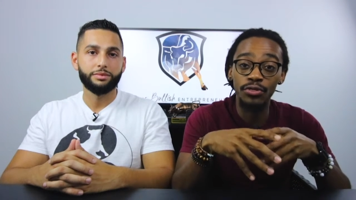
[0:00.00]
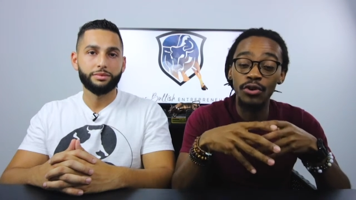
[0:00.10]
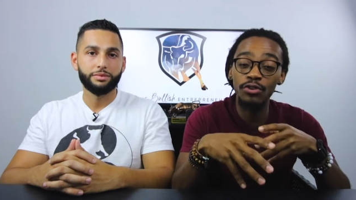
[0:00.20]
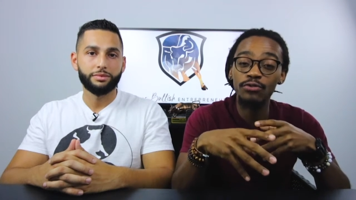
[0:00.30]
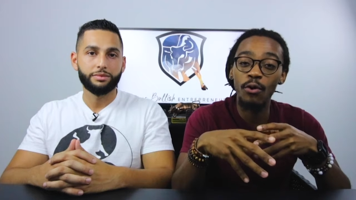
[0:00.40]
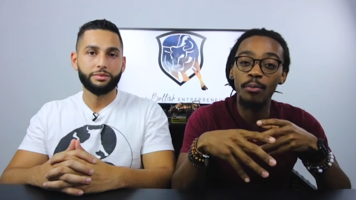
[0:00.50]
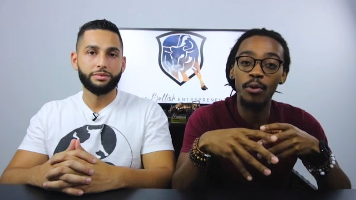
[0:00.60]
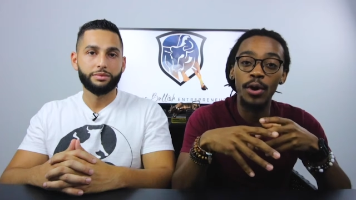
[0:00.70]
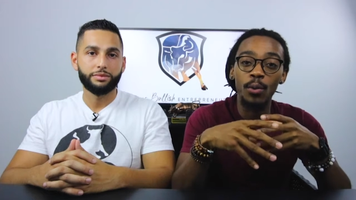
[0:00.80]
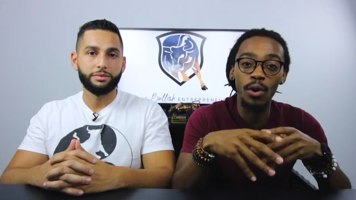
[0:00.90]

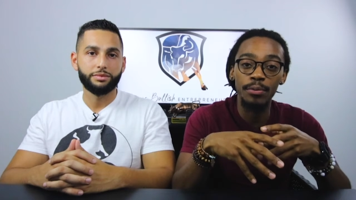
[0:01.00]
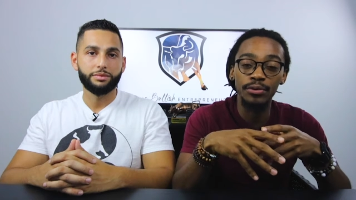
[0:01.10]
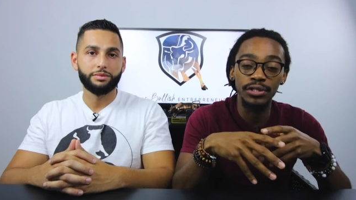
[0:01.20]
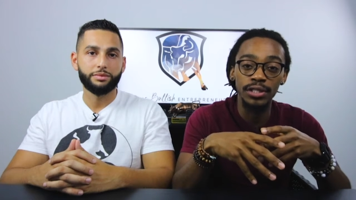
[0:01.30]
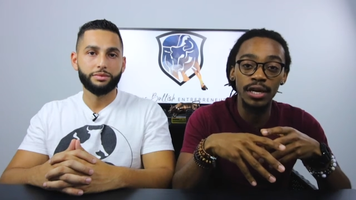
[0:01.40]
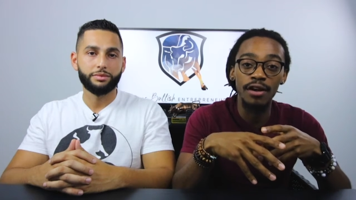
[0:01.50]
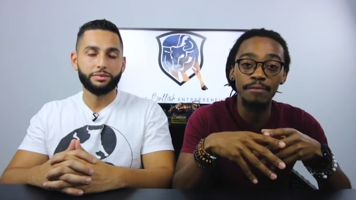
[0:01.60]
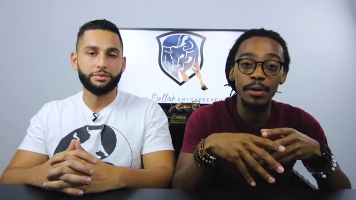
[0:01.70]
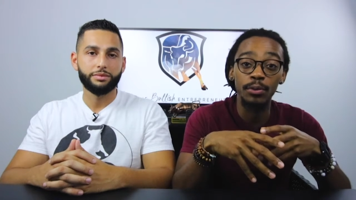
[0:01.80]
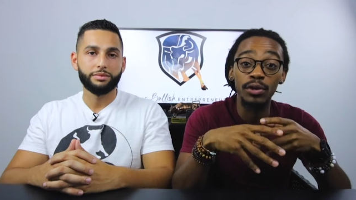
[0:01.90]
Speaker 1: 34.1% of
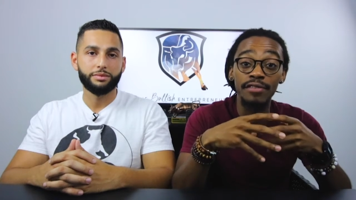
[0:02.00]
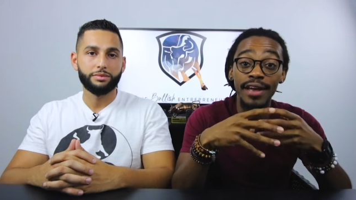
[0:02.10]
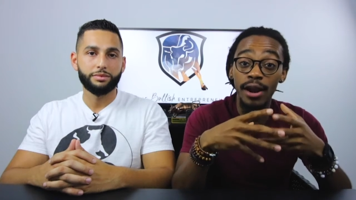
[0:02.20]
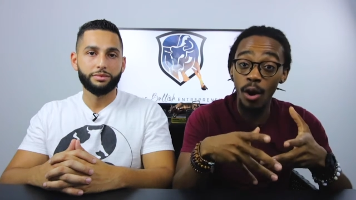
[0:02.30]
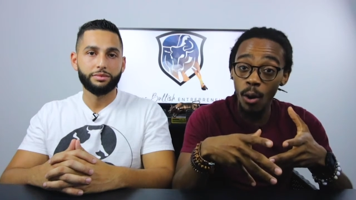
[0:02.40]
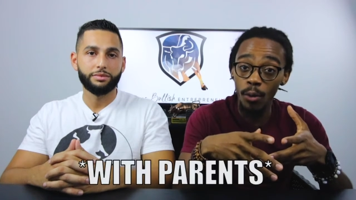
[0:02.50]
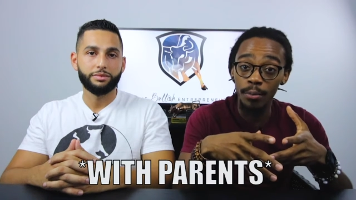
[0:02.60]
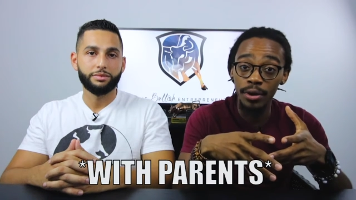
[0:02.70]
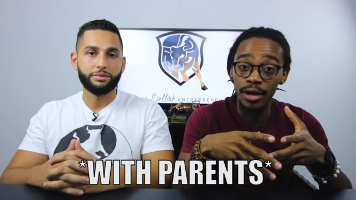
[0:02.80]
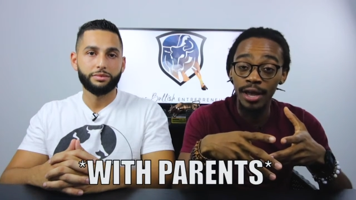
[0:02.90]
people live at home
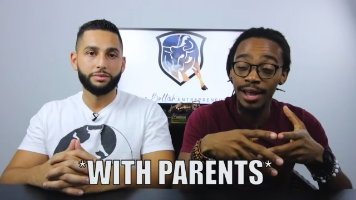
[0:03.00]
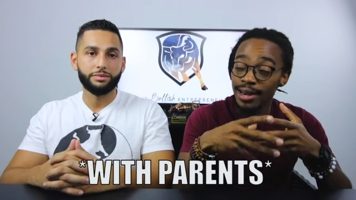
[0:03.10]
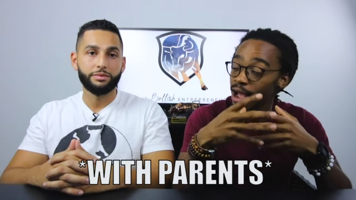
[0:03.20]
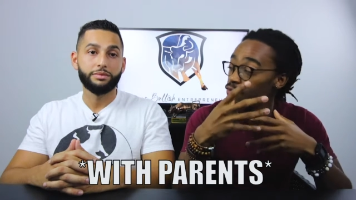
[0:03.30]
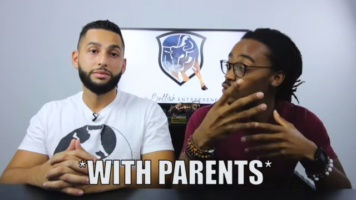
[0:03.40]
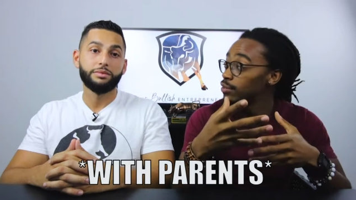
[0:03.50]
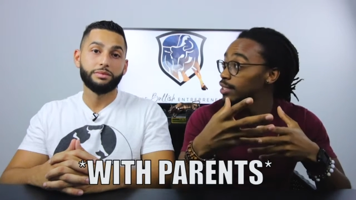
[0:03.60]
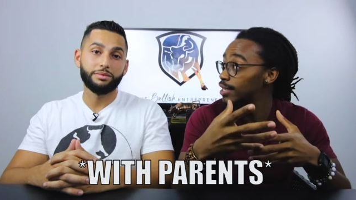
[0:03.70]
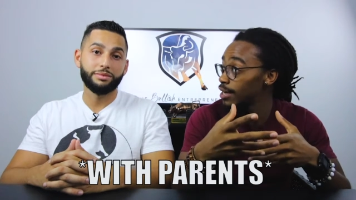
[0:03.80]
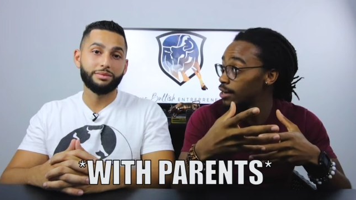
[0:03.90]
now, if you
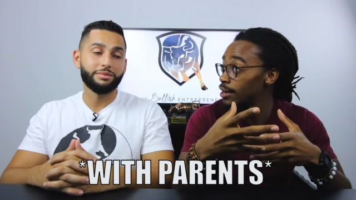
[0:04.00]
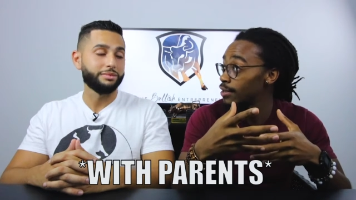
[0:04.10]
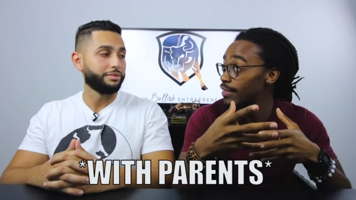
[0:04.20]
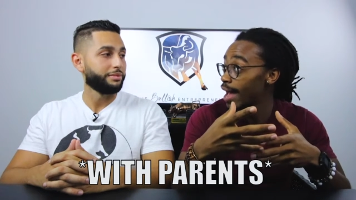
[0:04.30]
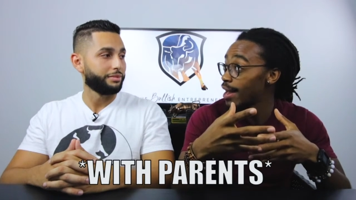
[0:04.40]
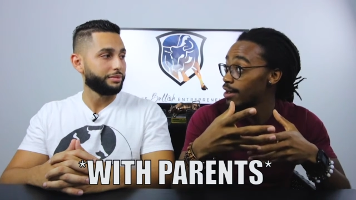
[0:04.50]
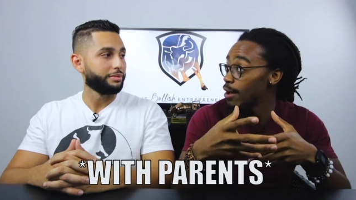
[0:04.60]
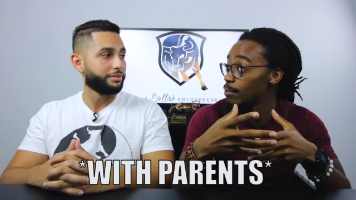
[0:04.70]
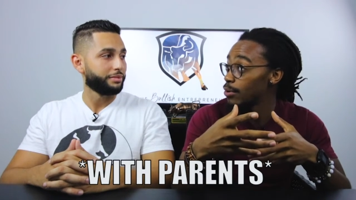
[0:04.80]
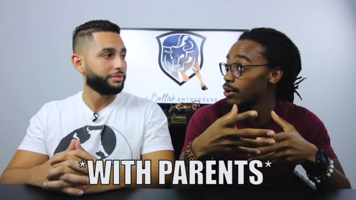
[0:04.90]
consider mm-hmm. that
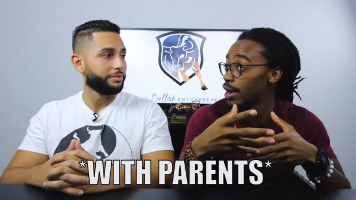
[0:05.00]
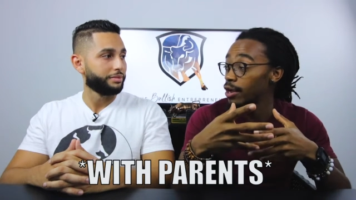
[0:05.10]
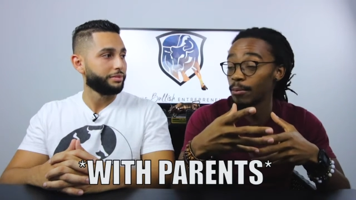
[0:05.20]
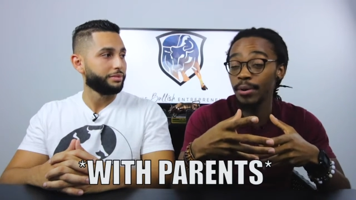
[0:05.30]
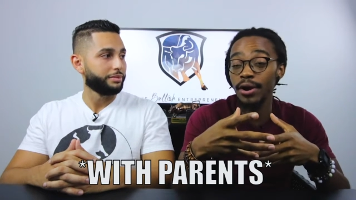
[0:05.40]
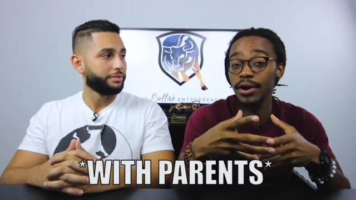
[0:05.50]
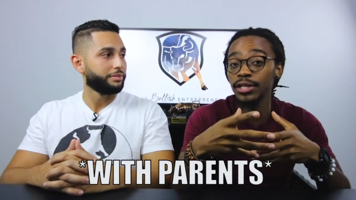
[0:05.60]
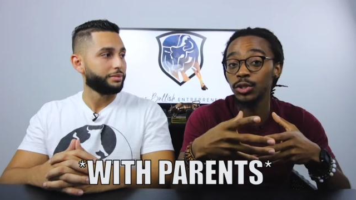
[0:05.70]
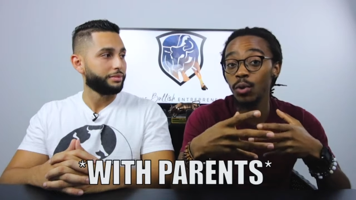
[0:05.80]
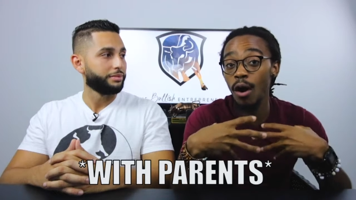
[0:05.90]
number and compare it
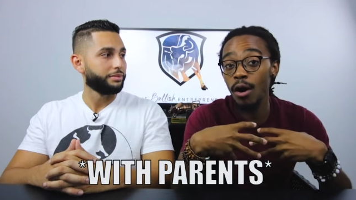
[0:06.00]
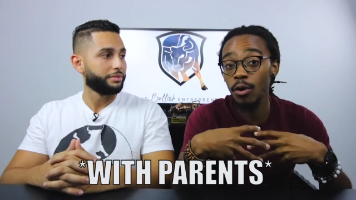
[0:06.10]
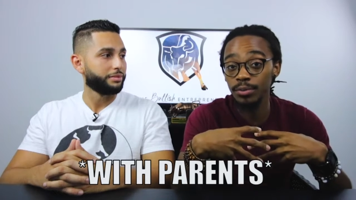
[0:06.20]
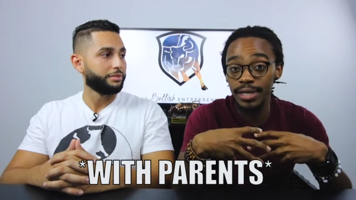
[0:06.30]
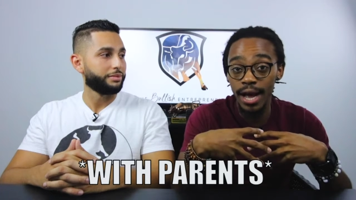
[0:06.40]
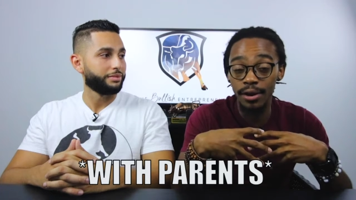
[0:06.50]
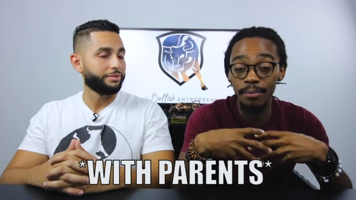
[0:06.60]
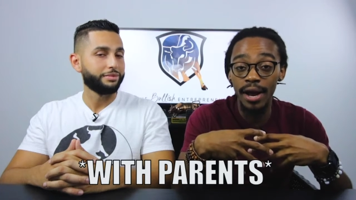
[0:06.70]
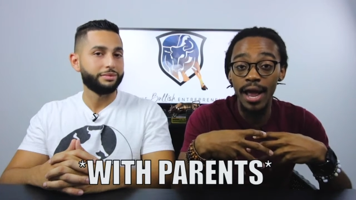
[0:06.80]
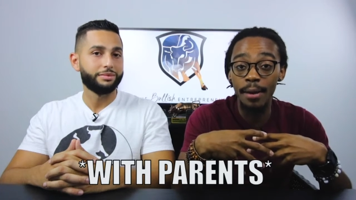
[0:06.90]
to our hometown in
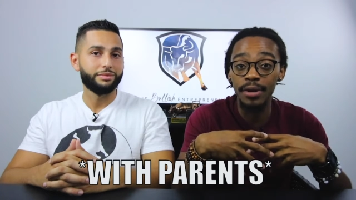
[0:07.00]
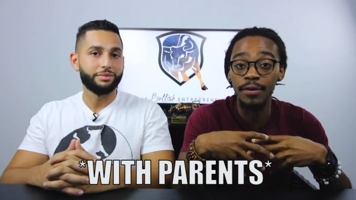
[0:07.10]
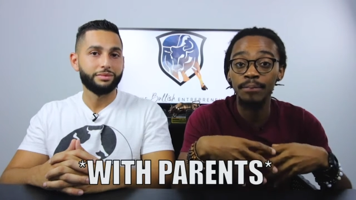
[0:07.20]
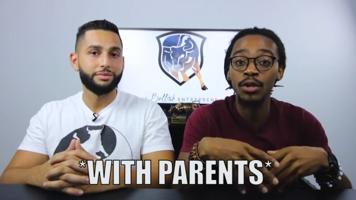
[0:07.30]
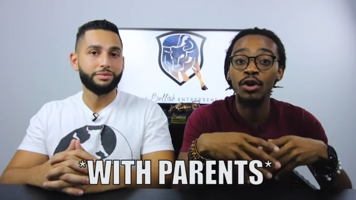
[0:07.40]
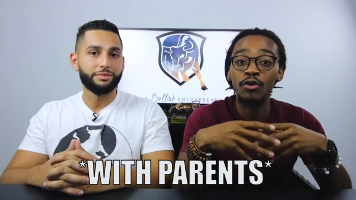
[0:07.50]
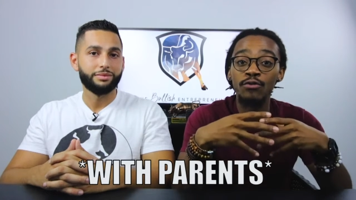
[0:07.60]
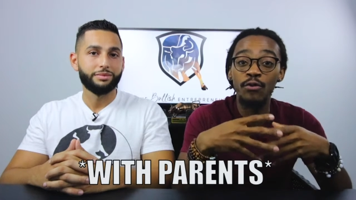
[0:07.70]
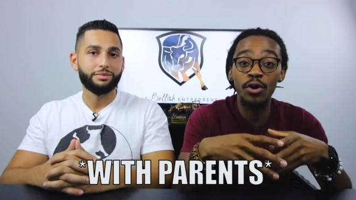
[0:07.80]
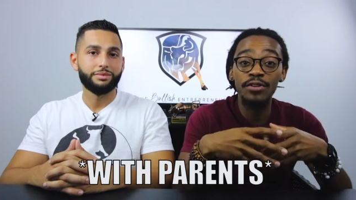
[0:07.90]
Miami,
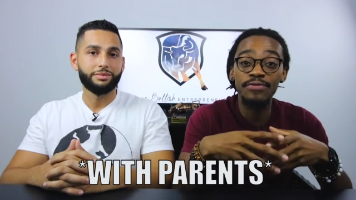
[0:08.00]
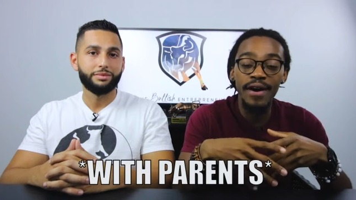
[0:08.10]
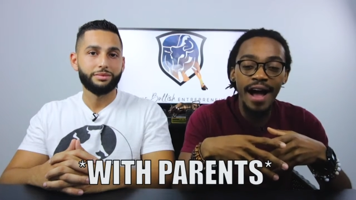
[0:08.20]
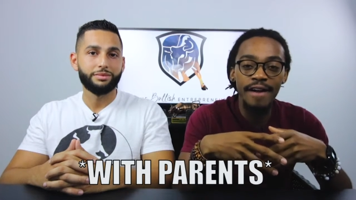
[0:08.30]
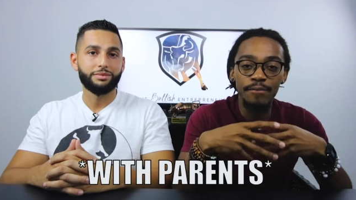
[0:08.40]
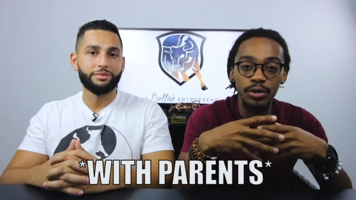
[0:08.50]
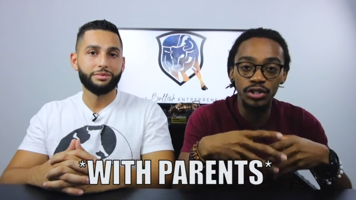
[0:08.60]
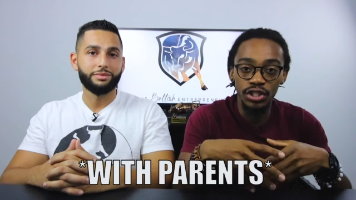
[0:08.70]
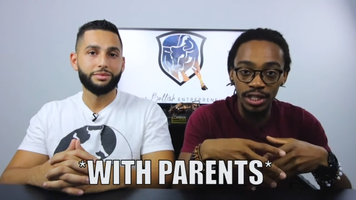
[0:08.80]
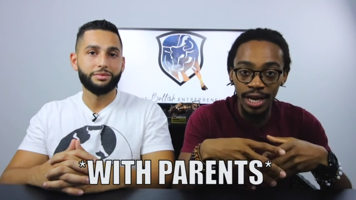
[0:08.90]

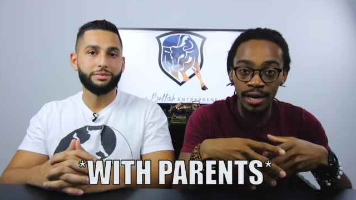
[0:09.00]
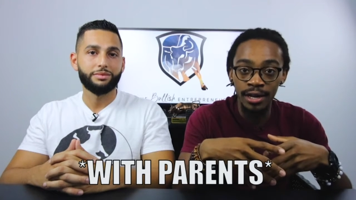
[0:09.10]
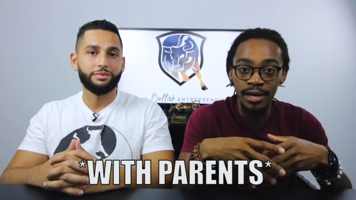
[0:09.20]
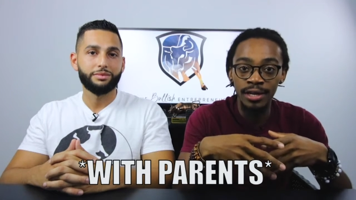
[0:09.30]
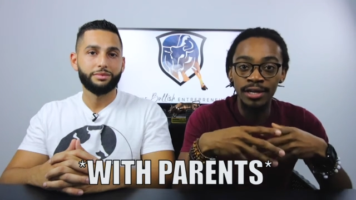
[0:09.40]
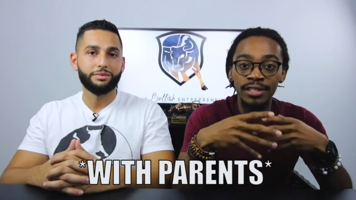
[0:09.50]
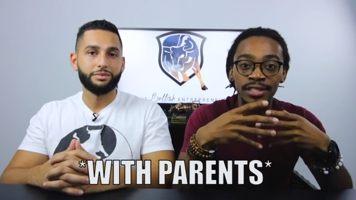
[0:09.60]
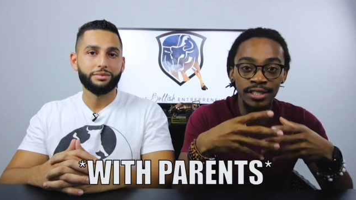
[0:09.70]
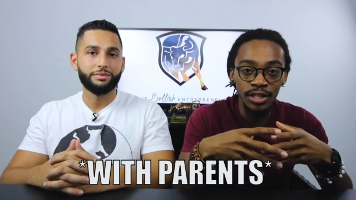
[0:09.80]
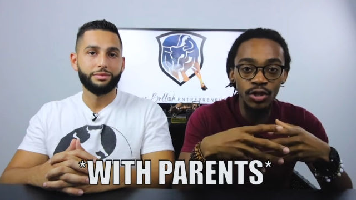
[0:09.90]
45%
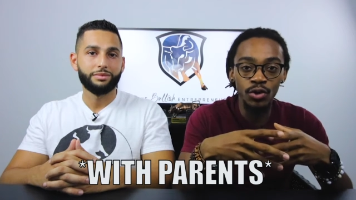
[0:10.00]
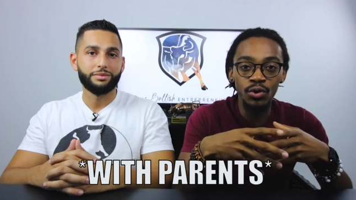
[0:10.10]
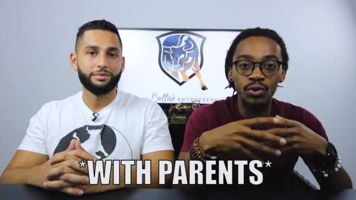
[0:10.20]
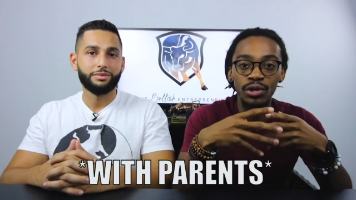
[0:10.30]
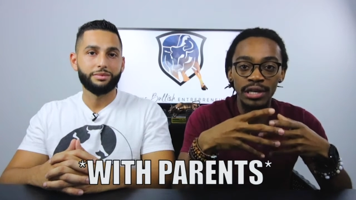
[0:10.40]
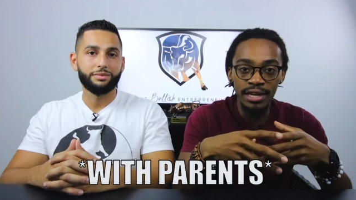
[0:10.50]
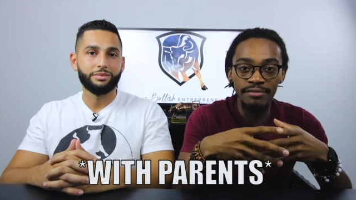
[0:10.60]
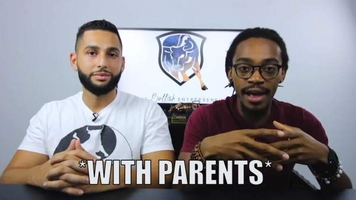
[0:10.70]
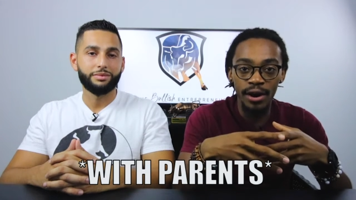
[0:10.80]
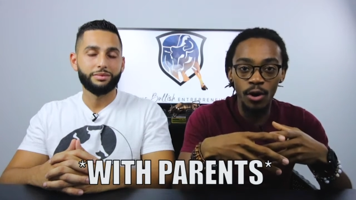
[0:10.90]
still live at